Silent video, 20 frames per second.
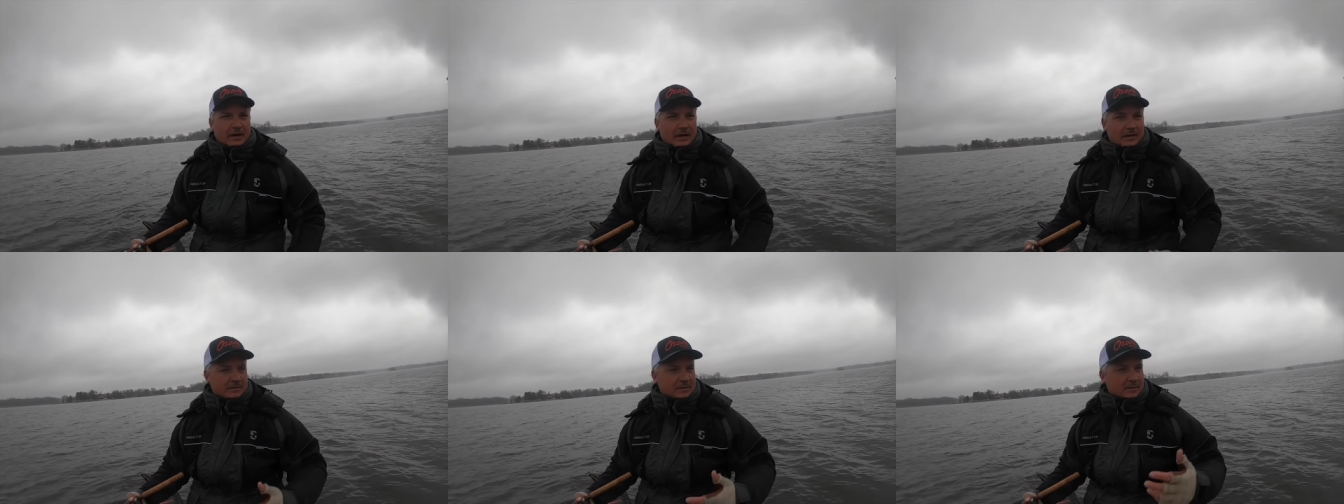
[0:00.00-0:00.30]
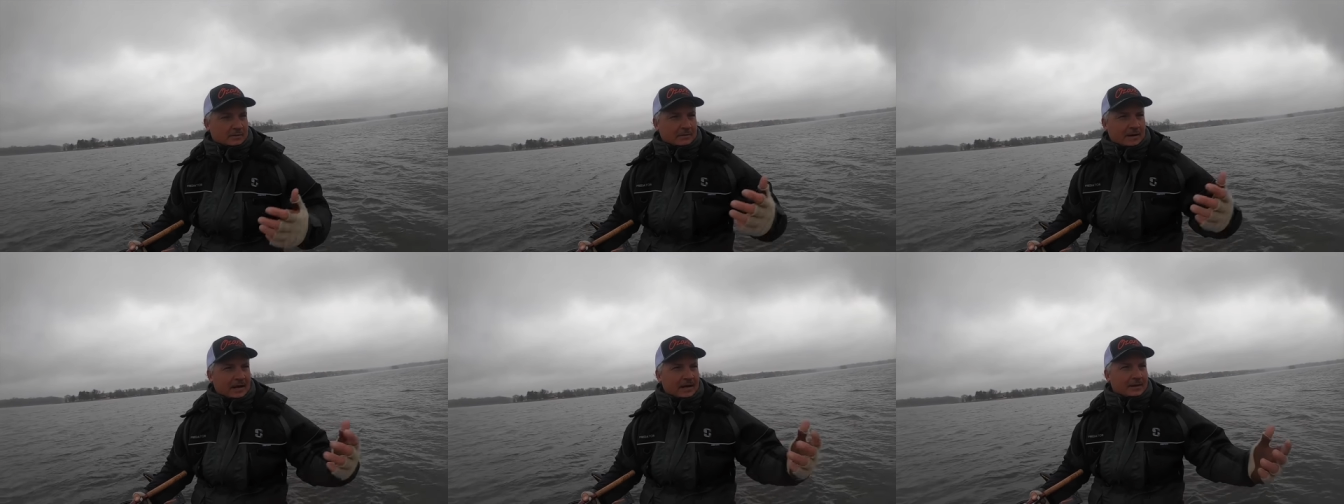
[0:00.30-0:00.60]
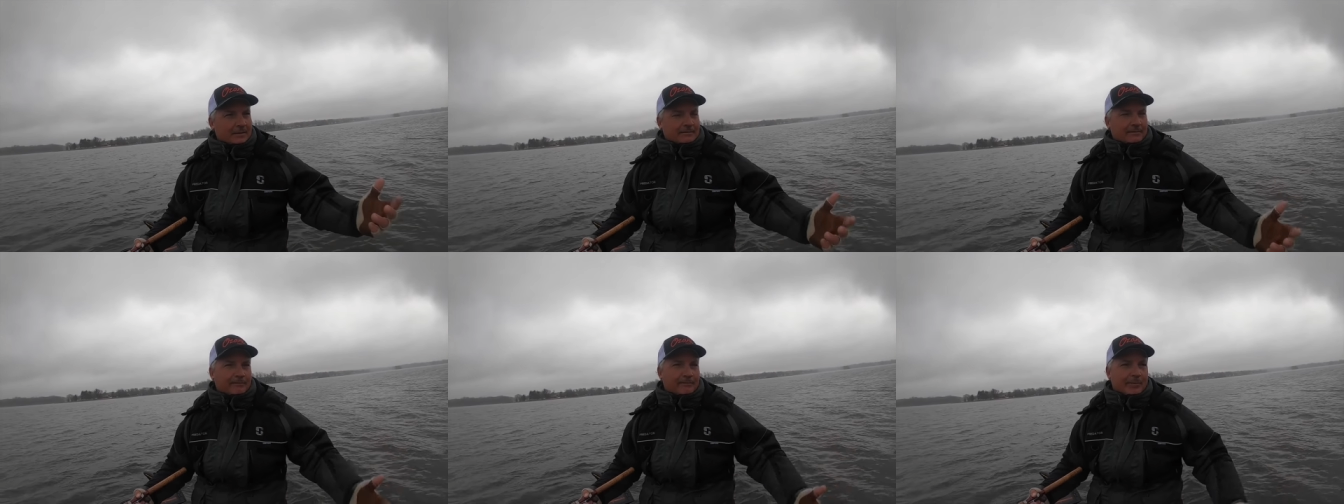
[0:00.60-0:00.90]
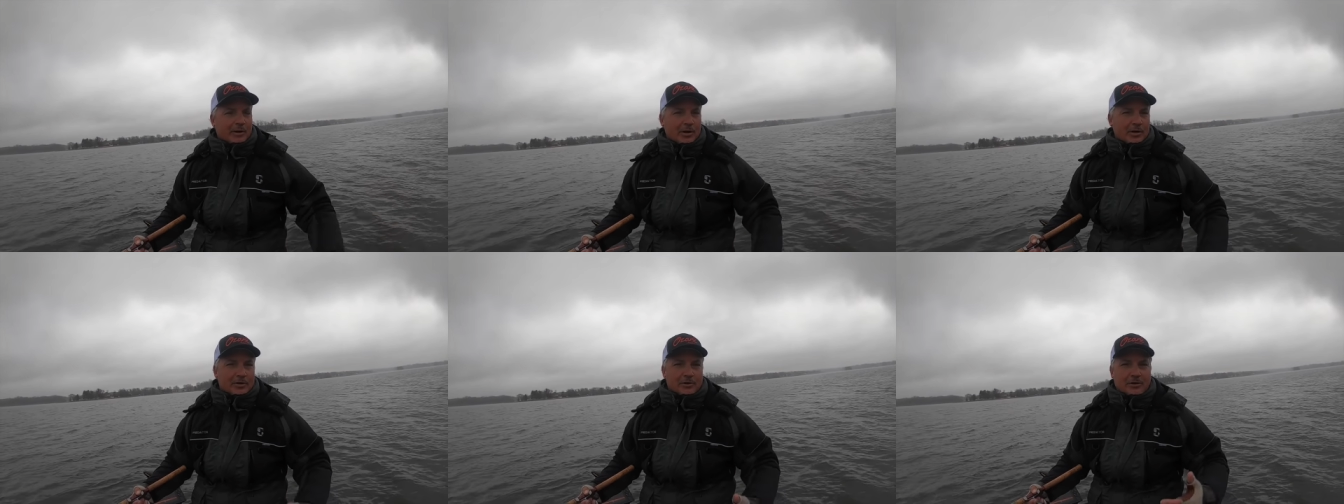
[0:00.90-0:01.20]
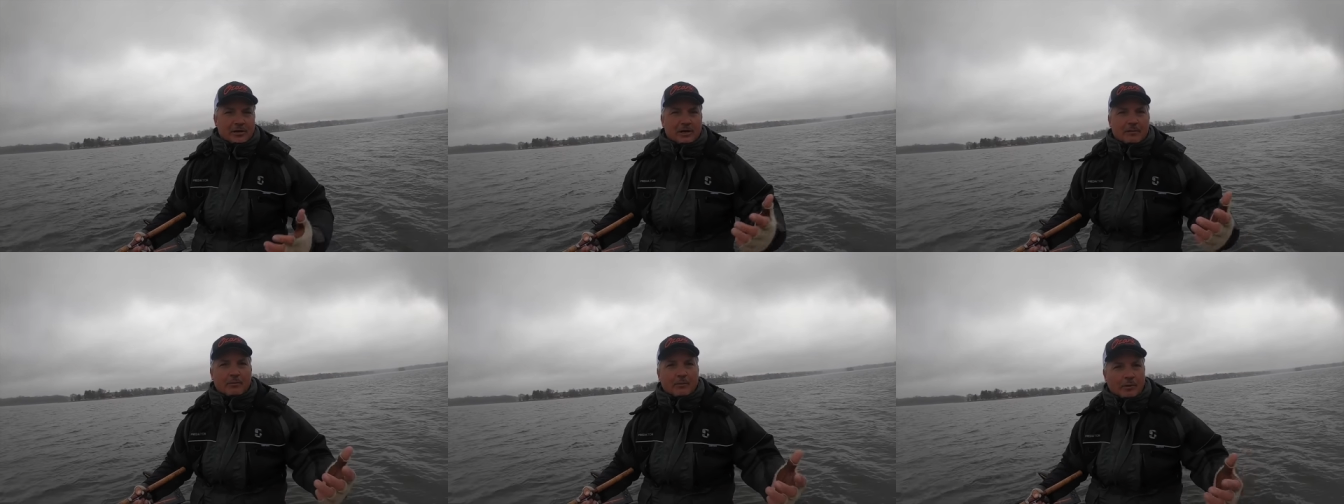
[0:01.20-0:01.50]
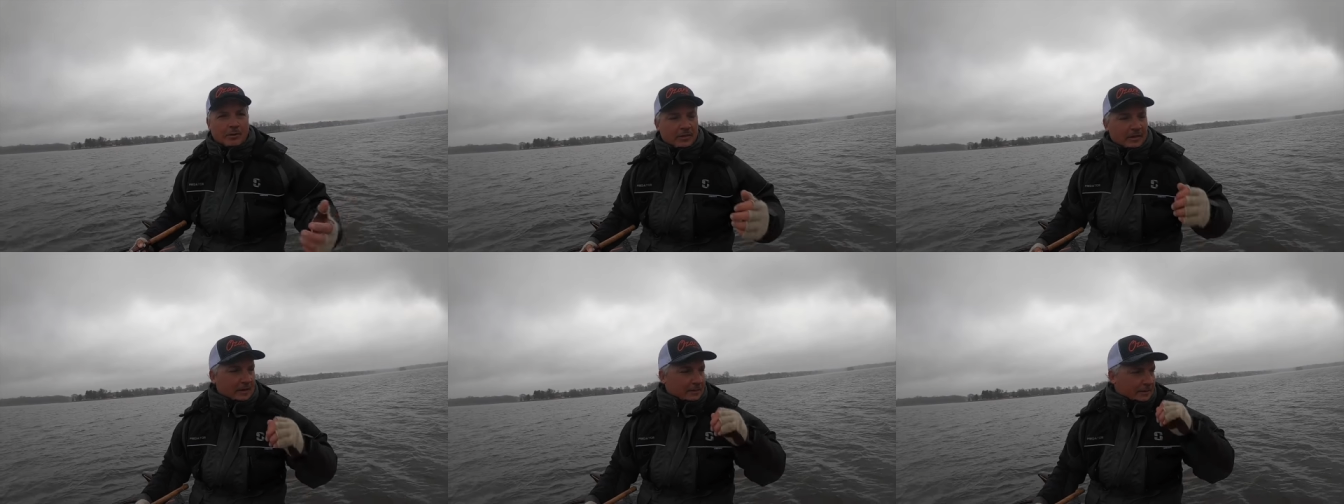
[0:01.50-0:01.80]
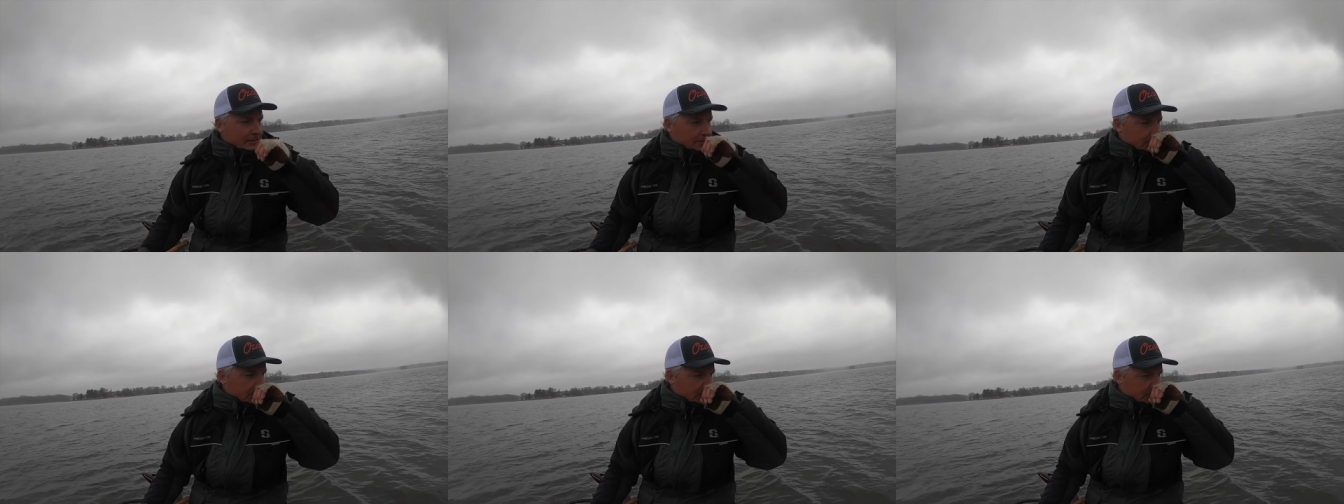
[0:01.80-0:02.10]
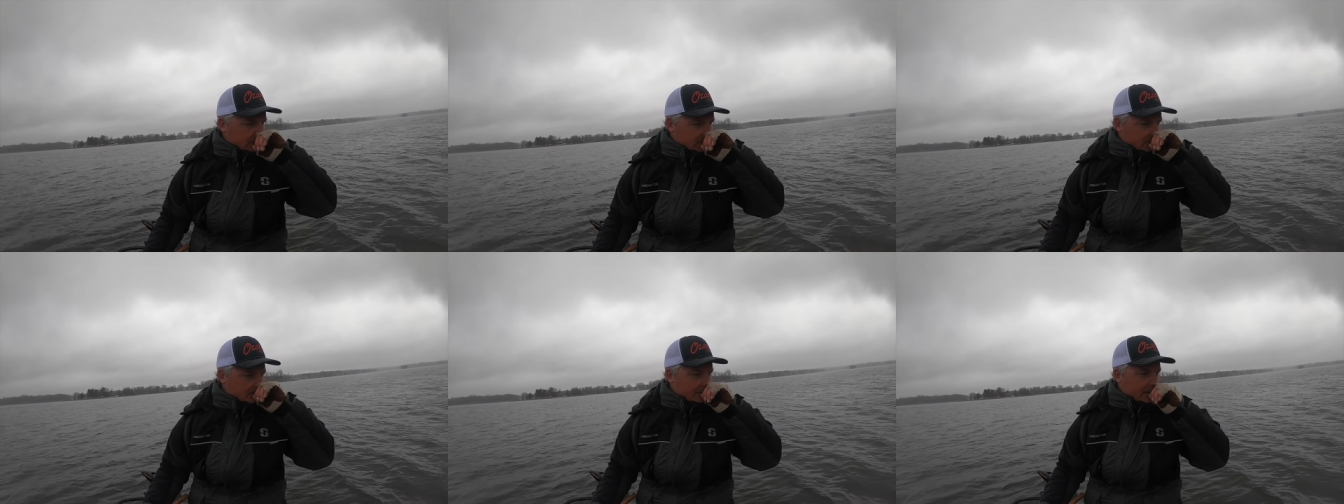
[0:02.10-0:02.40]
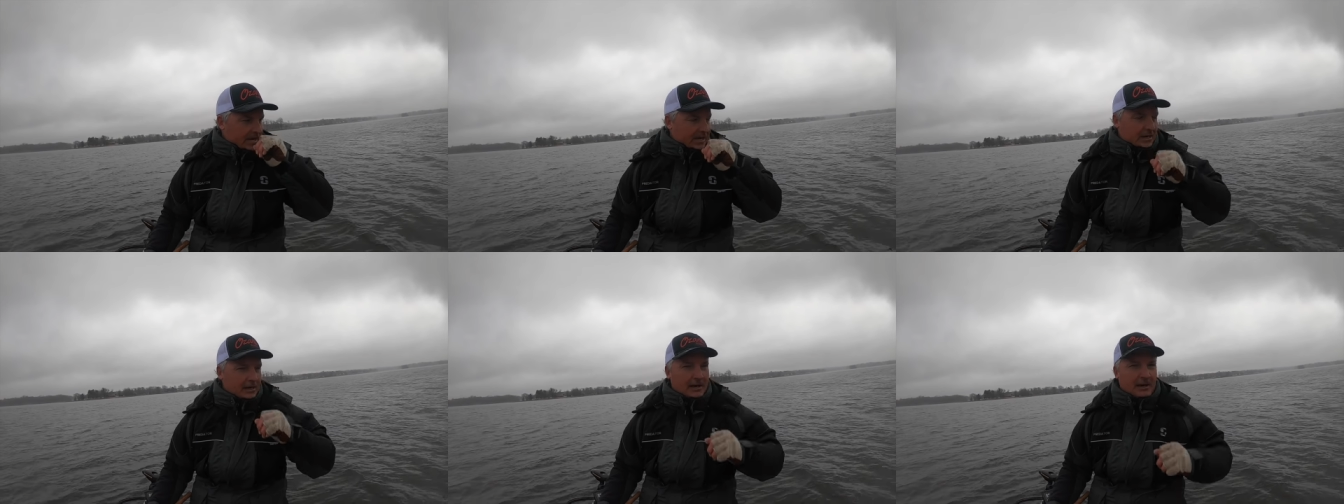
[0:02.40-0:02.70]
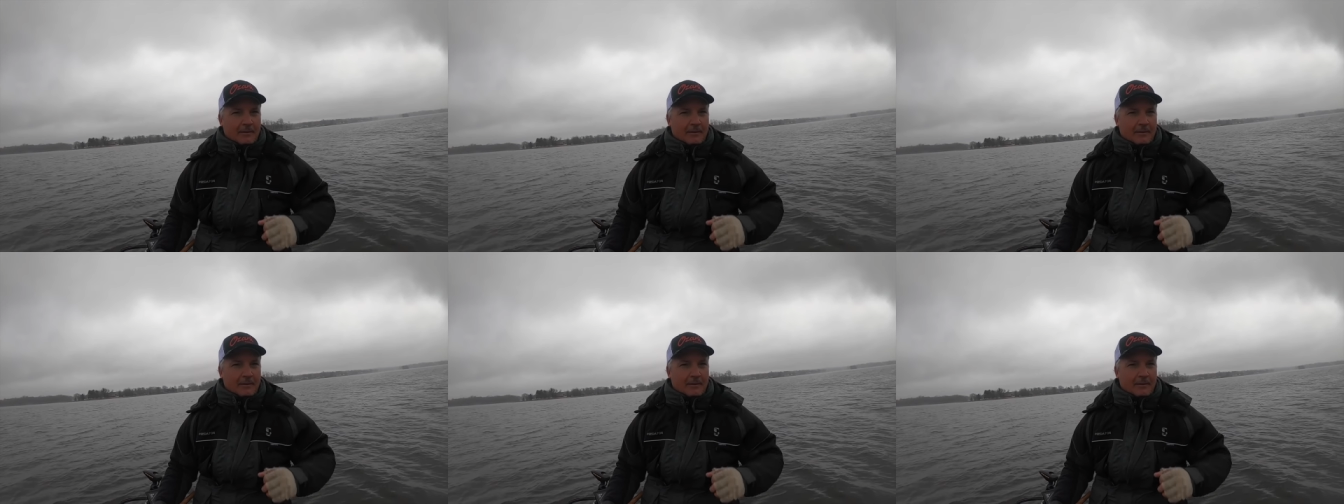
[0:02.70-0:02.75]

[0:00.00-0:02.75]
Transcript: I am I am partnered up with them, so to speak.